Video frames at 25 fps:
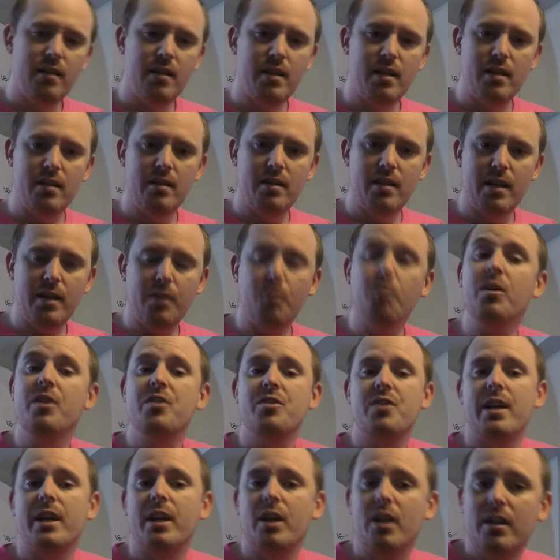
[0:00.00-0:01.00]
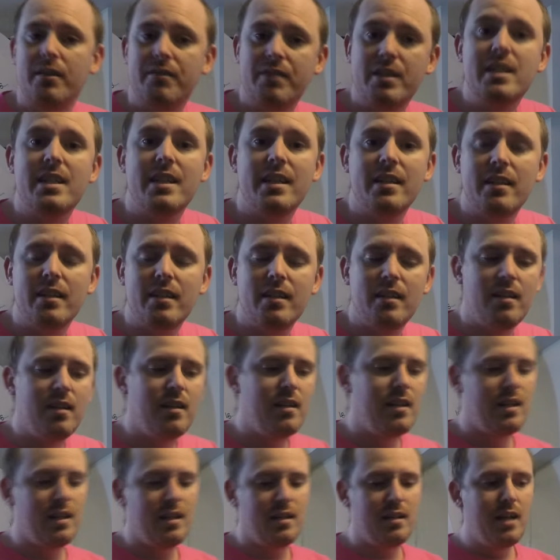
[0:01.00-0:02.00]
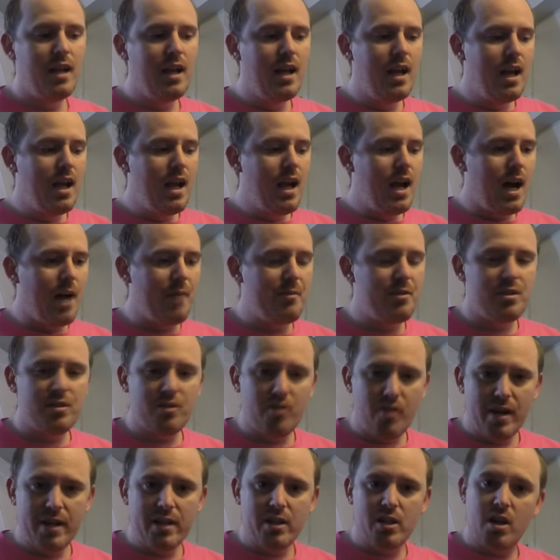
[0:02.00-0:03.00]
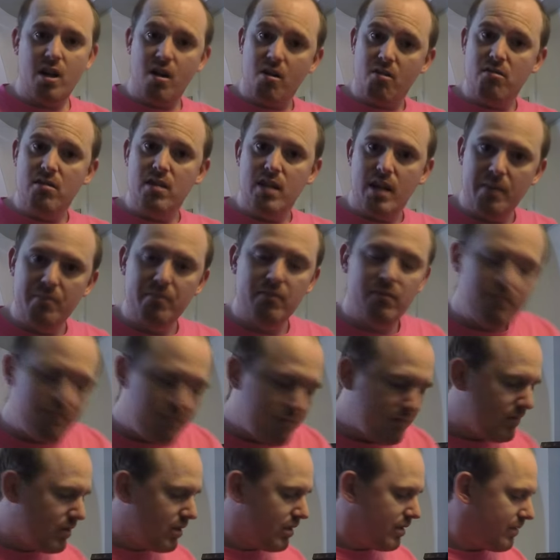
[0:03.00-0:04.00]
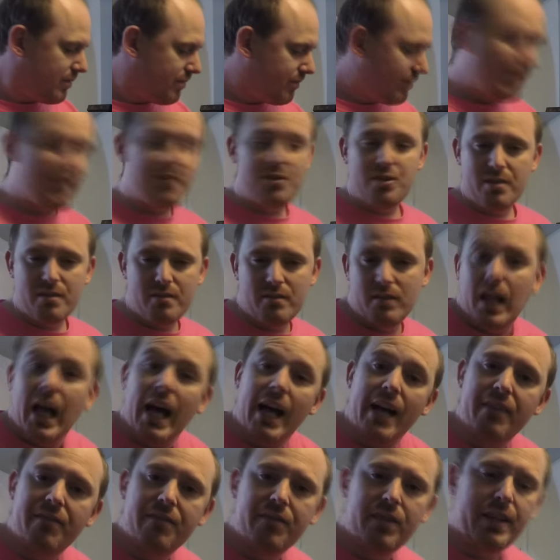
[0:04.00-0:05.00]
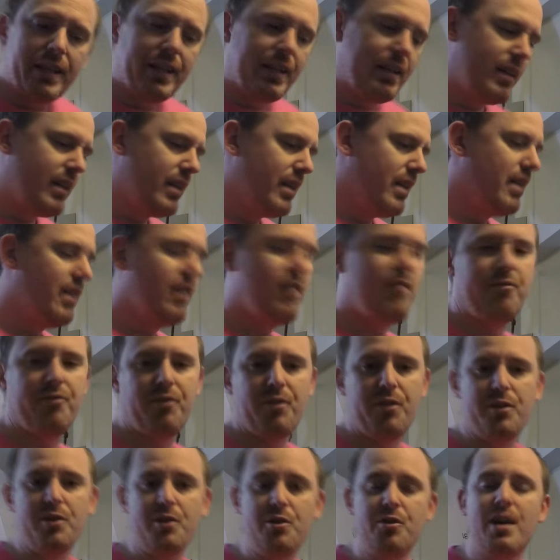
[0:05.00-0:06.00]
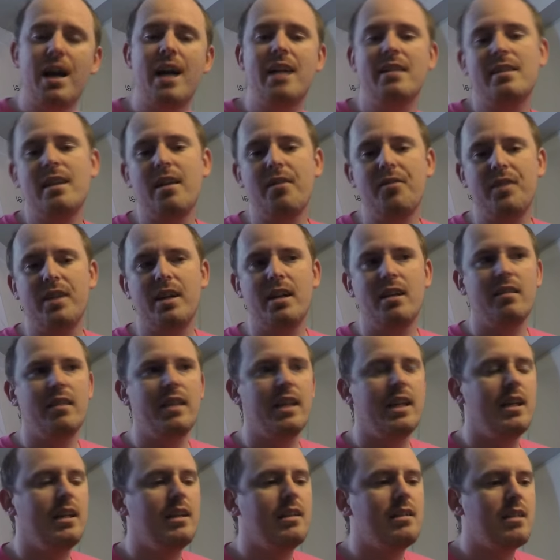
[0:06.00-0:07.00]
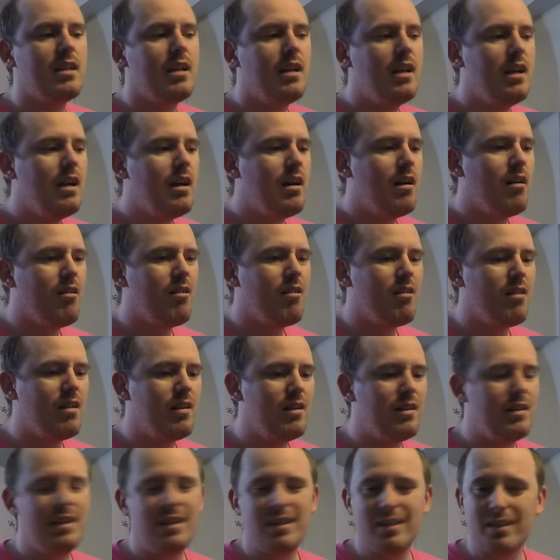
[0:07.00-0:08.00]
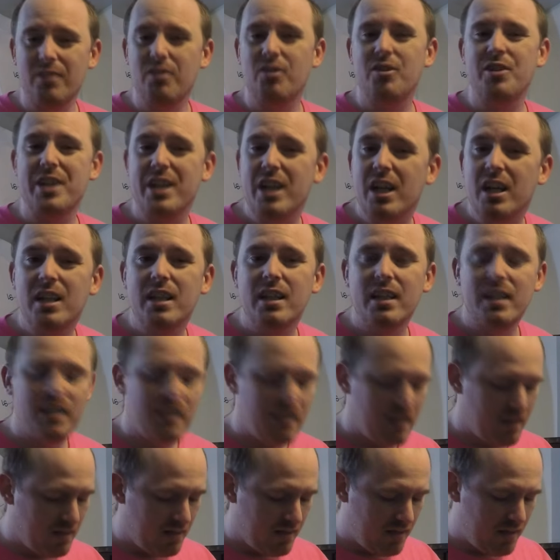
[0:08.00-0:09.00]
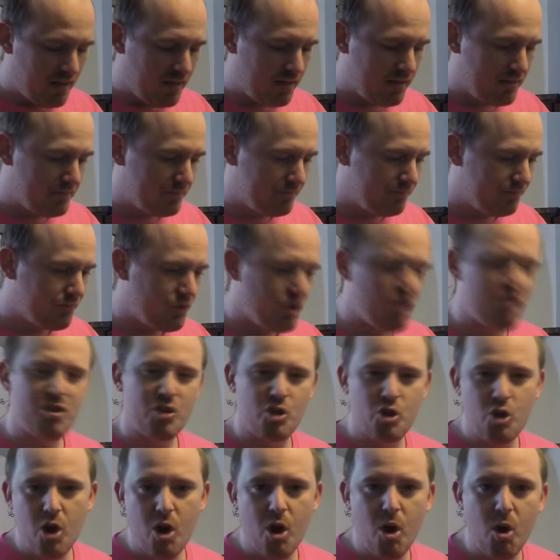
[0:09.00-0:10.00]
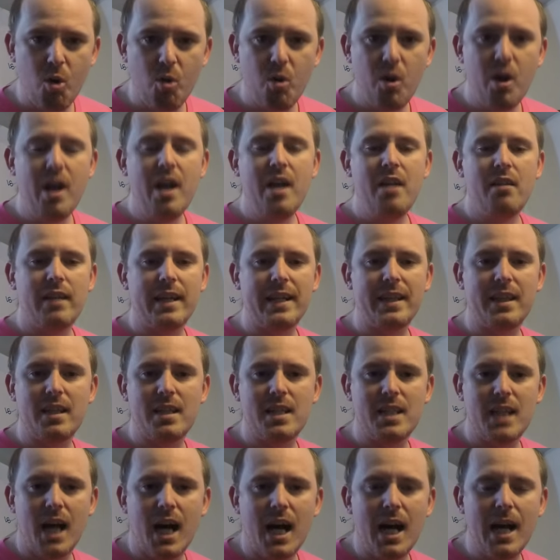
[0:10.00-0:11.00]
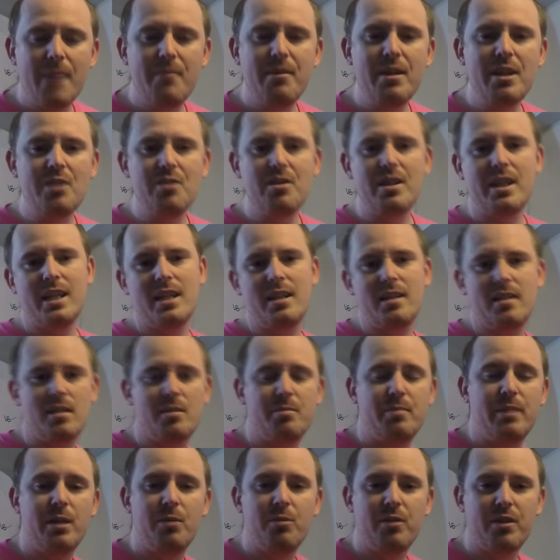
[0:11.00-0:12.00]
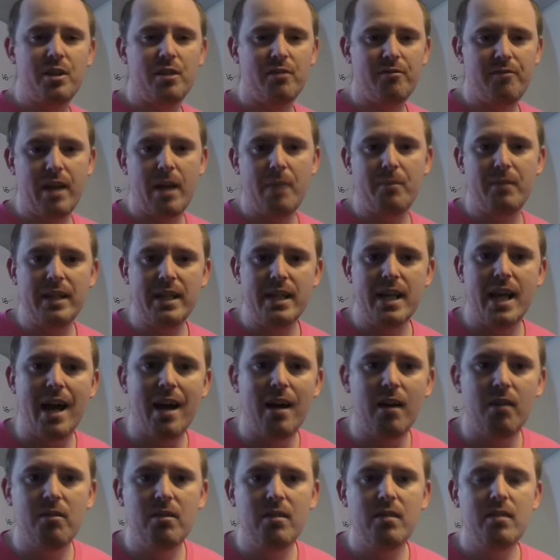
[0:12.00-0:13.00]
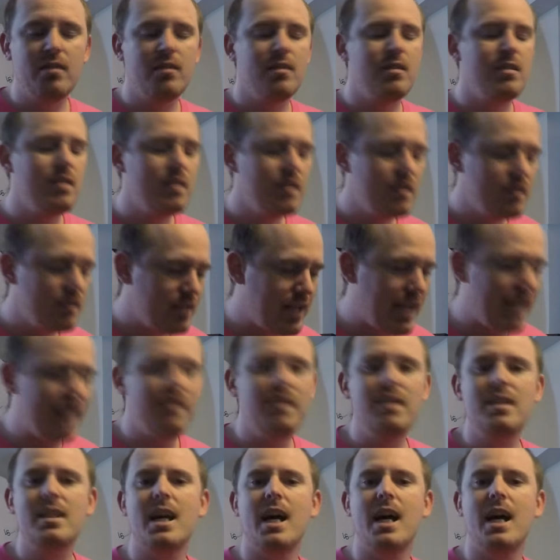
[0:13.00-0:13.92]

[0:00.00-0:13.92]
and I wish I could have attended. And I'm just going to go, and I'm just that's just life. Like, for you guys out there that are a little younger, um, just know, like, the time that you get to spend with your family now, take the